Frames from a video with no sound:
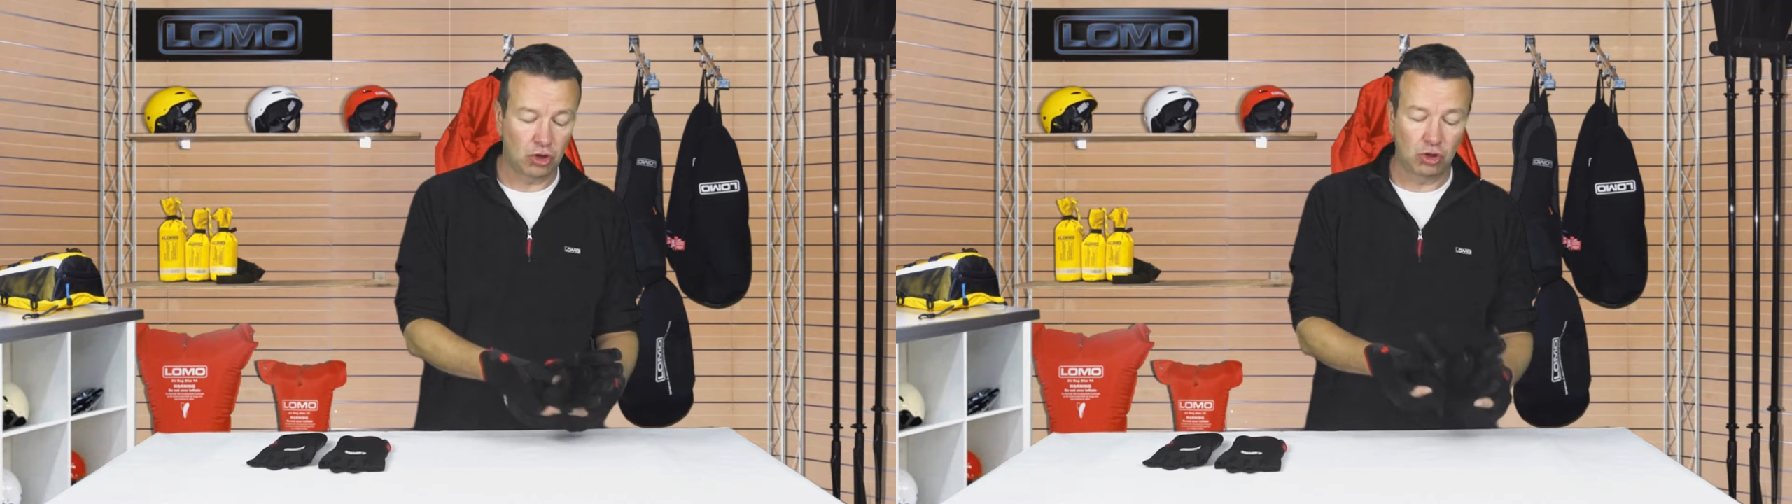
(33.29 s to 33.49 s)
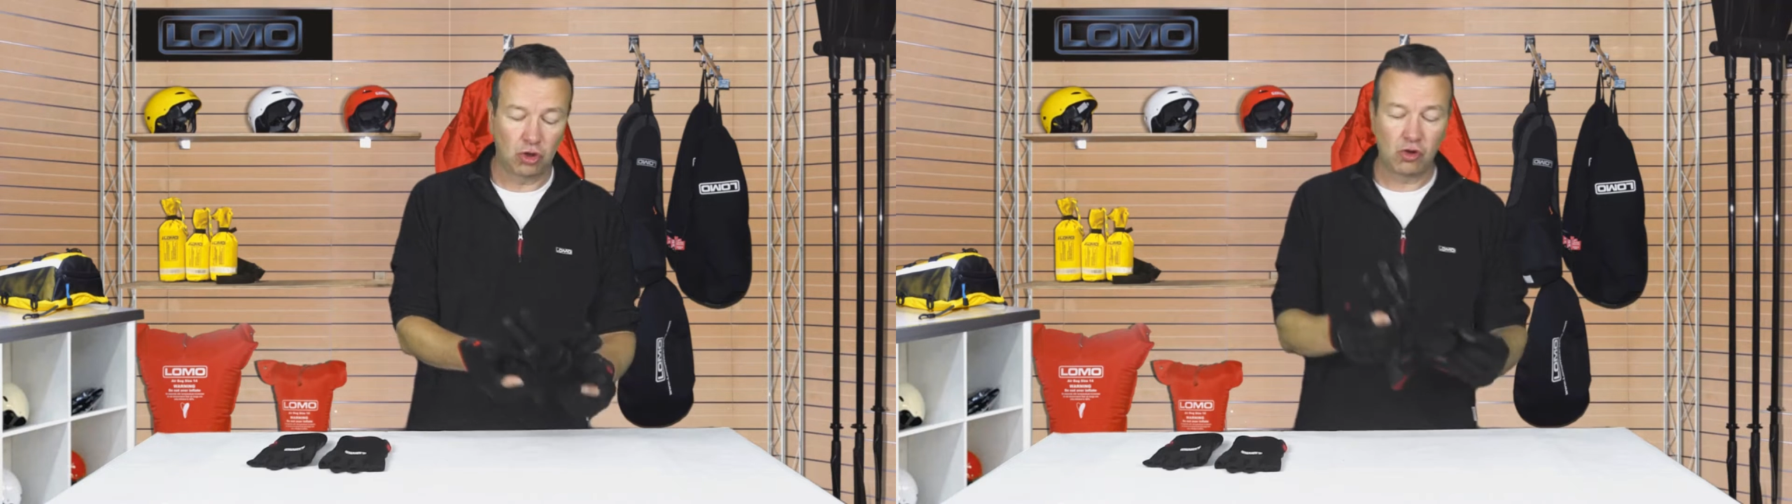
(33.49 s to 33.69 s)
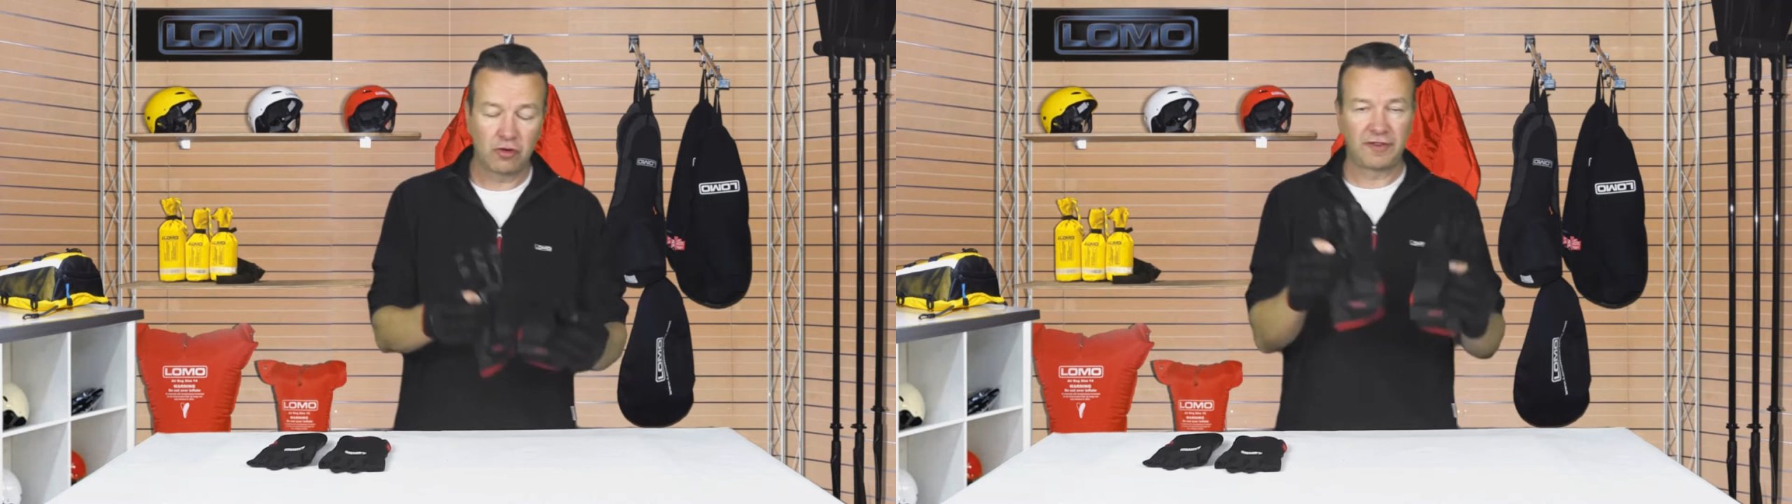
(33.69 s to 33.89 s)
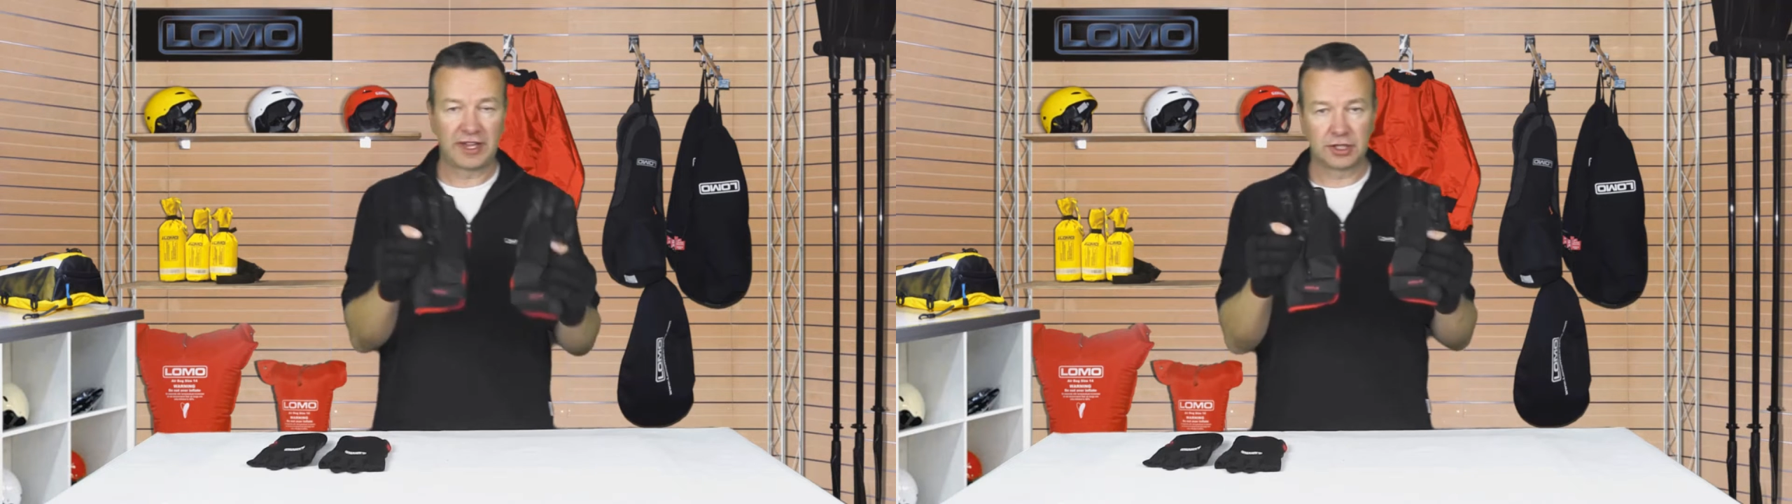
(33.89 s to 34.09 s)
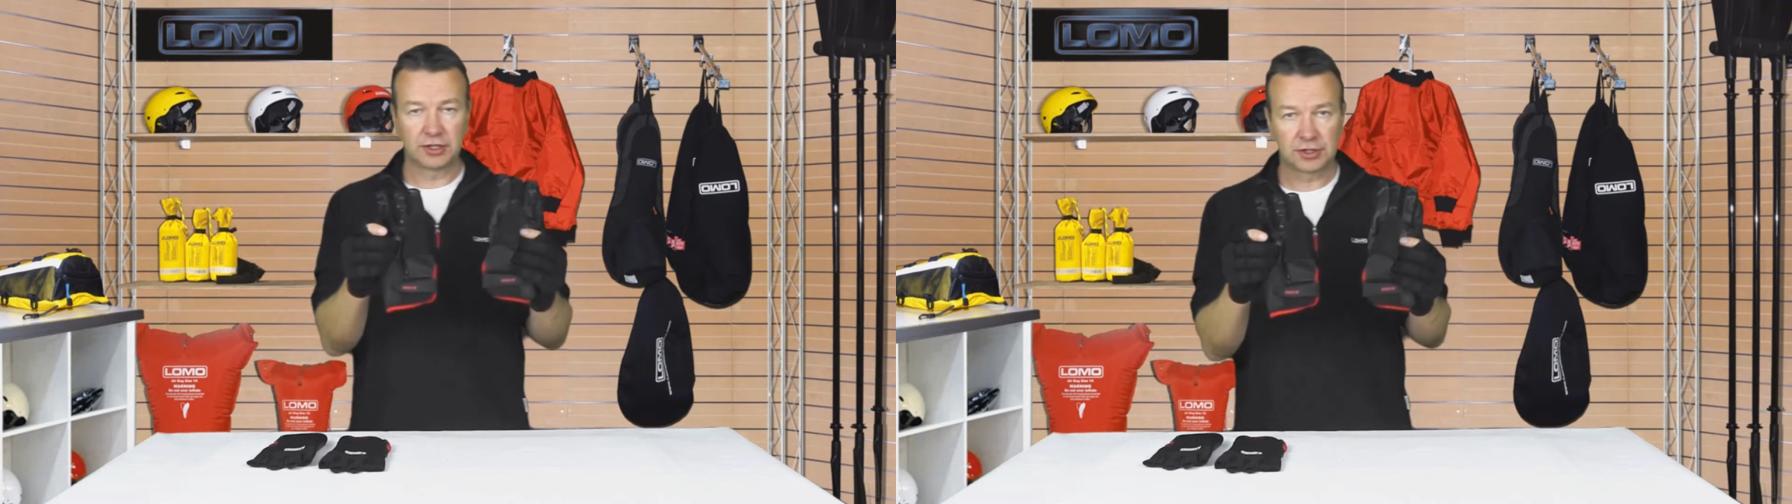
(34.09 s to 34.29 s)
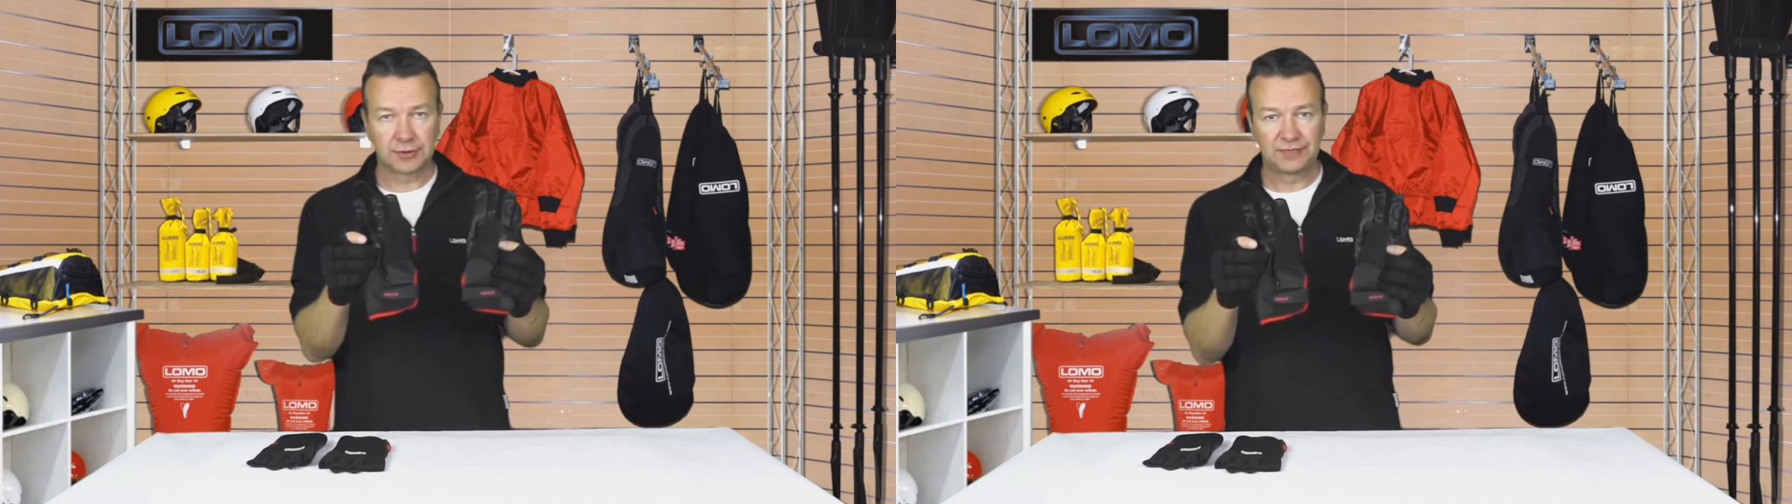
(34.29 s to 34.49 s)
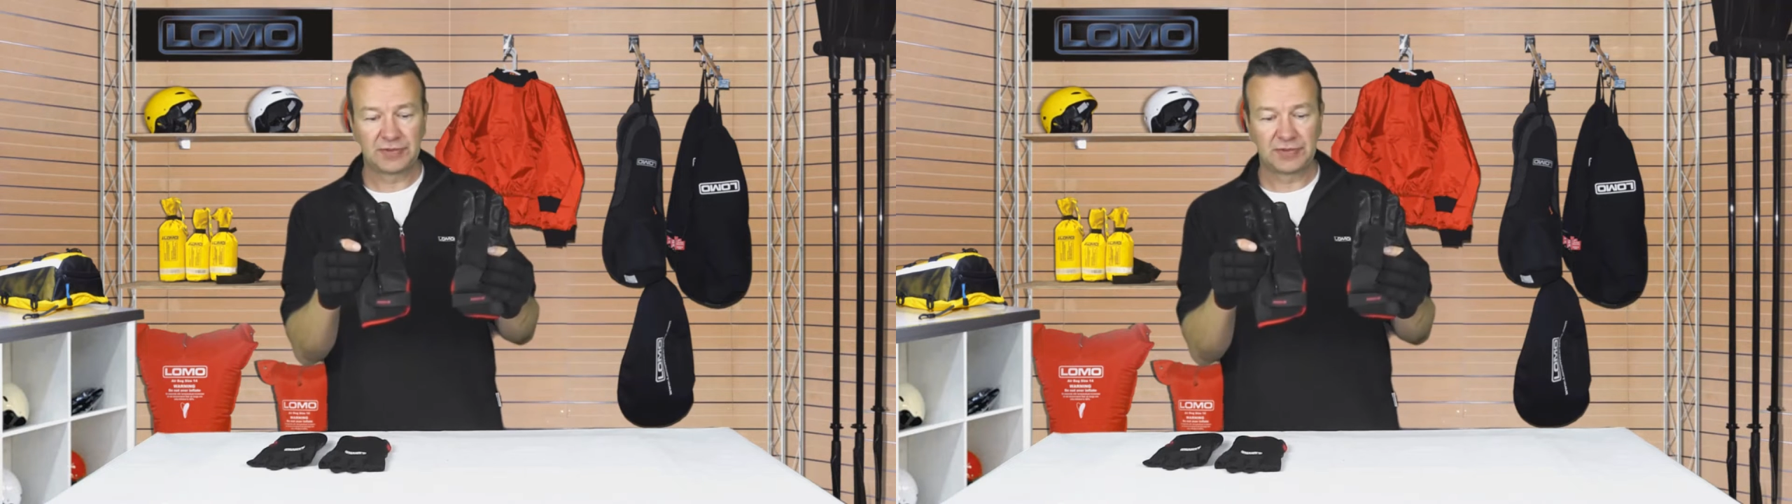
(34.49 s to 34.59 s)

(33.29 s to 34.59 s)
long fingers,